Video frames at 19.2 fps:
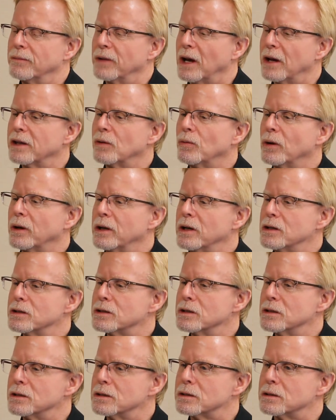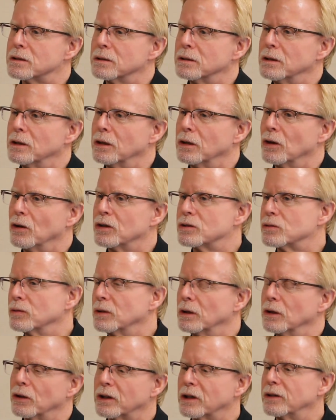The other one is as
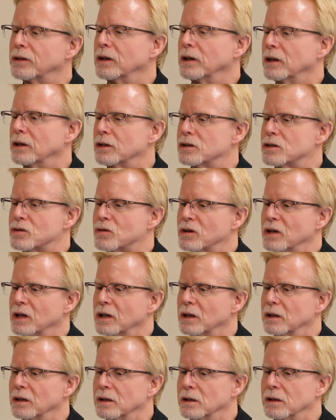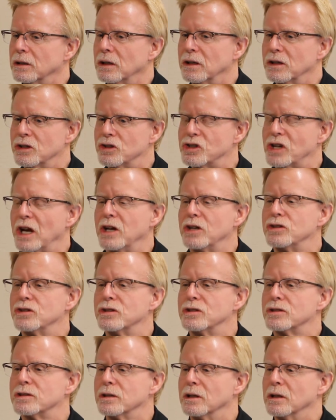we look at the industry and the
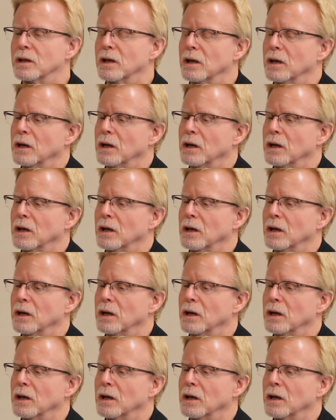changes and